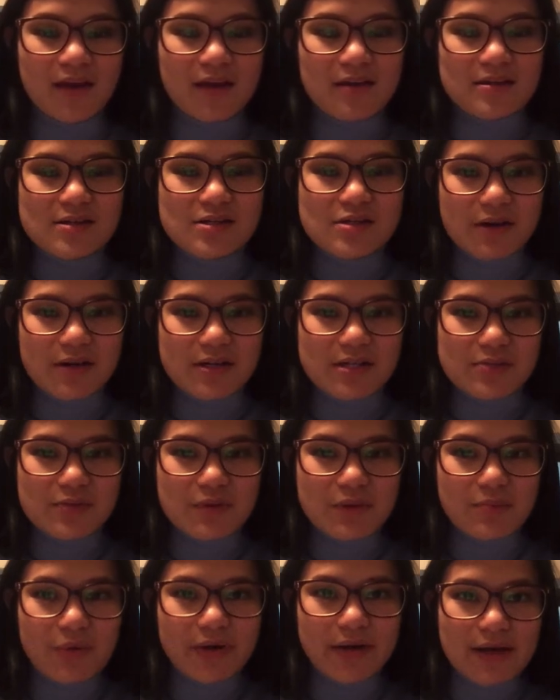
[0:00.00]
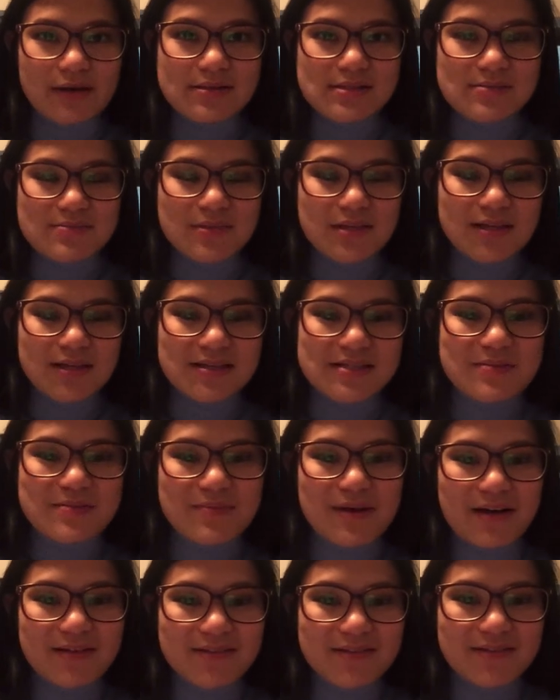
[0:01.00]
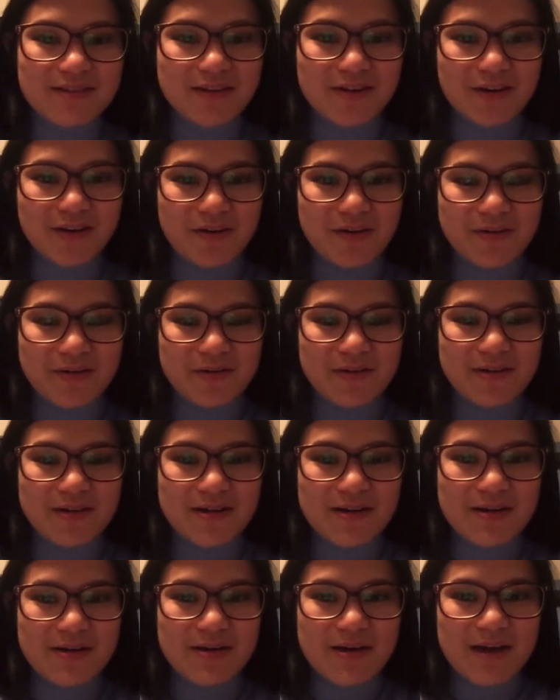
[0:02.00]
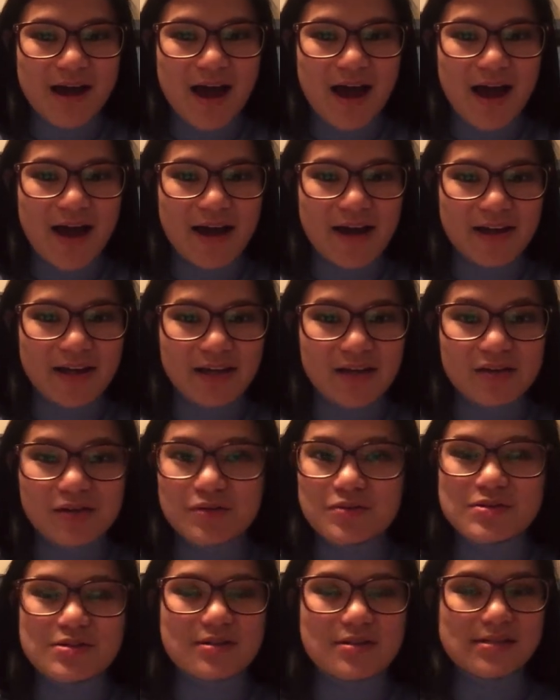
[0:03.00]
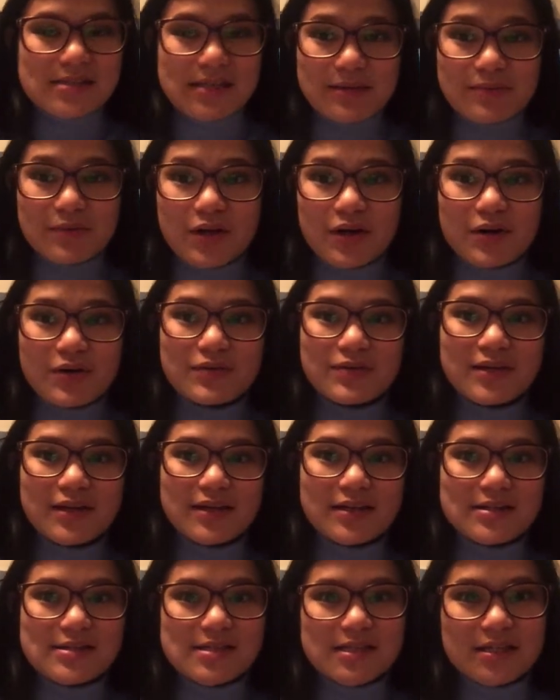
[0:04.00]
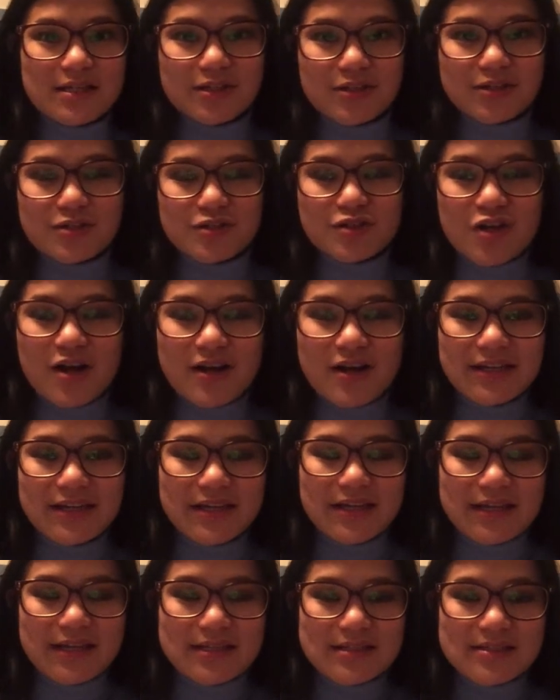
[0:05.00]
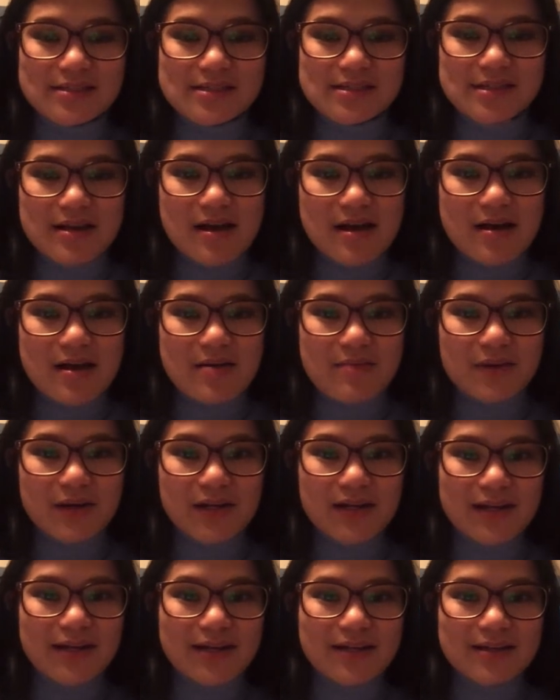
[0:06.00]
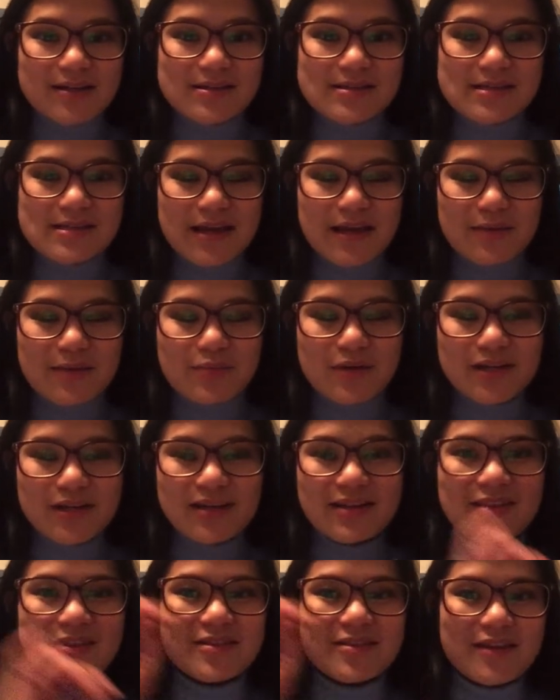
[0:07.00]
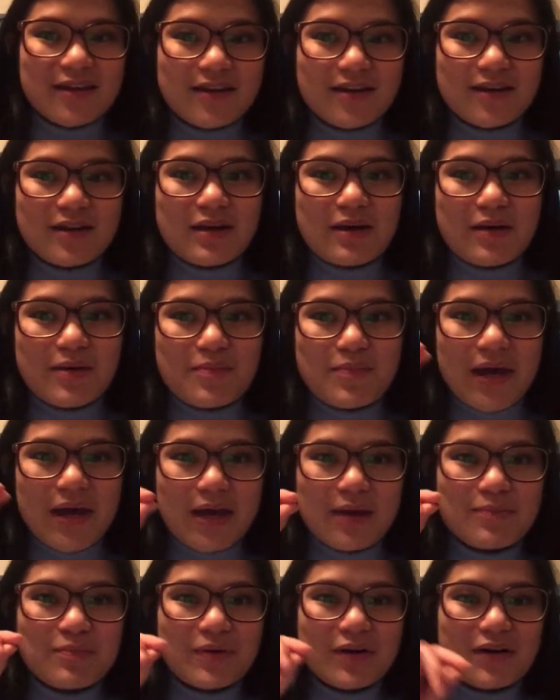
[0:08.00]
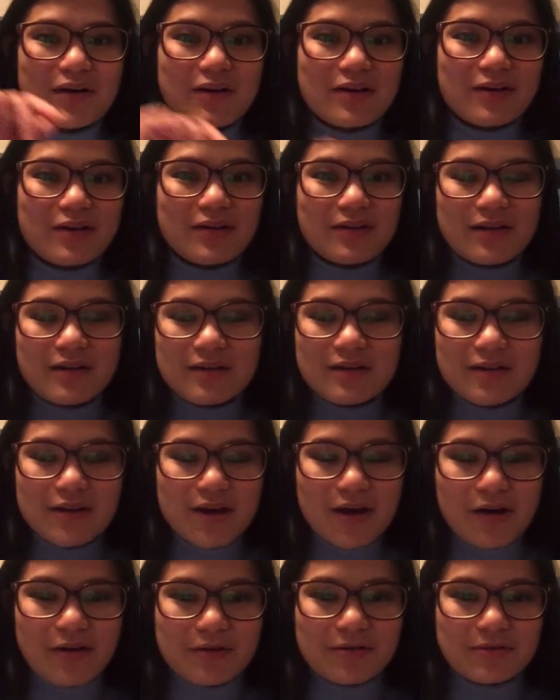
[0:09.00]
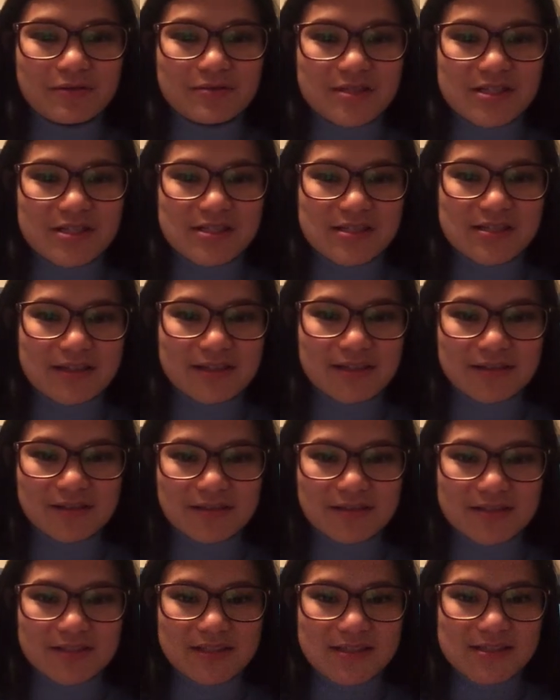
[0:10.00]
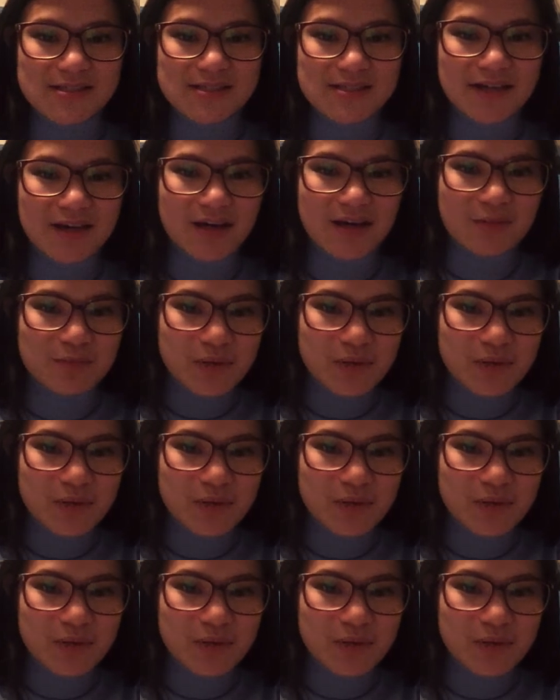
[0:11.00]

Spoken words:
So I just want to point out some things about the cone. I used the same cone that is in your drawing kits, but it is a pretty thin paper cone, just like a little Dixie cup.